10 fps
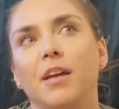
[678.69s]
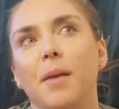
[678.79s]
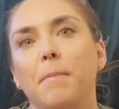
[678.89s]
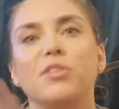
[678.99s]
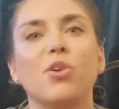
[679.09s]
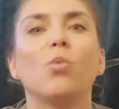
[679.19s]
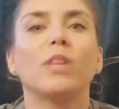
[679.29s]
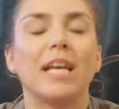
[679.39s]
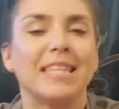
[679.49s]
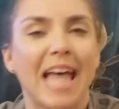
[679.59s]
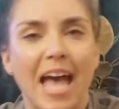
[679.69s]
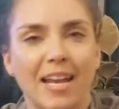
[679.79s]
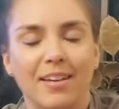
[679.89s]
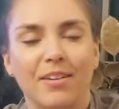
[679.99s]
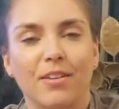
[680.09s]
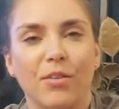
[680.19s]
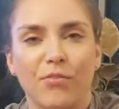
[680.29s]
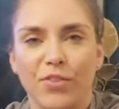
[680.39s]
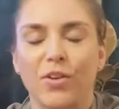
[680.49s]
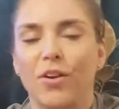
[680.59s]
But don't let the
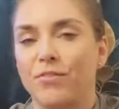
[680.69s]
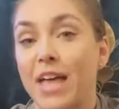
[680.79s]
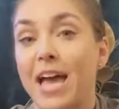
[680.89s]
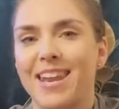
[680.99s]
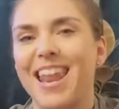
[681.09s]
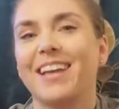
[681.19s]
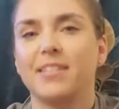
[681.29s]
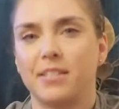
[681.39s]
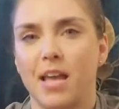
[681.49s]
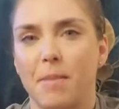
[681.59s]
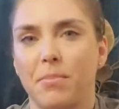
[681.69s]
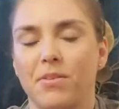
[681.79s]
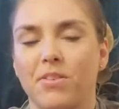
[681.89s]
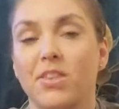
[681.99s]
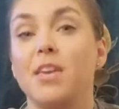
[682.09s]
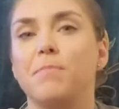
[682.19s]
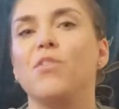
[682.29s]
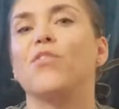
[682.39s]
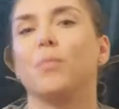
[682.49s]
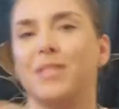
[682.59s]
fear of that next step keep you
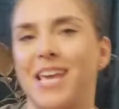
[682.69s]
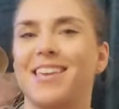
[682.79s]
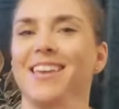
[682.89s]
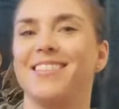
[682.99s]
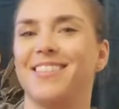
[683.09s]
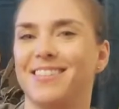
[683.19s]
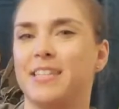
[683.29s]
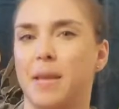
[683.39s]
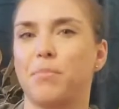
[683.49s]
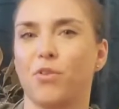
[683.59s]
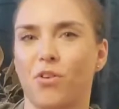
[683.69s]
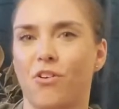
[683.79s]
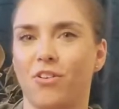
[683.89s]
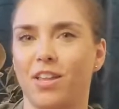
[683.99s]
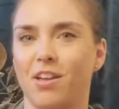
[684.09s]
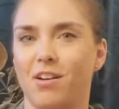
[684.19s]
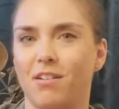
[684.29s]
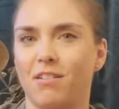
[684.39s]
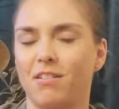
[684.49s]
from taking the step you're currently on.